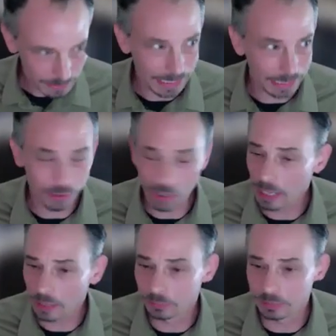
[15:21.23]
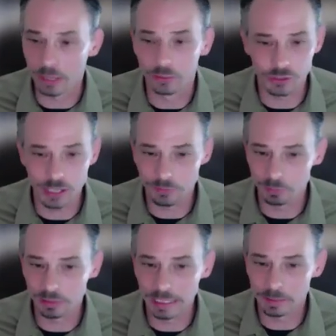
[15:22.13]
and know how, you know, just have a
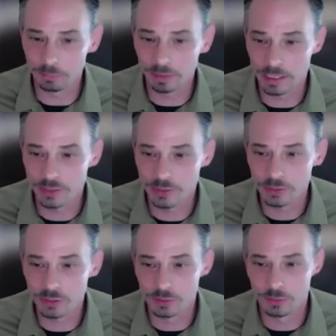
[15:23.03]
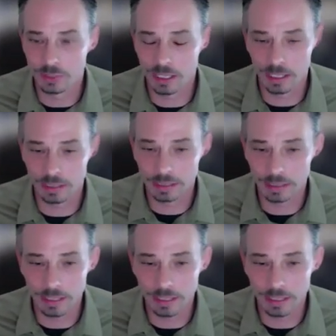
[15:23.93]
plan in place to uh, get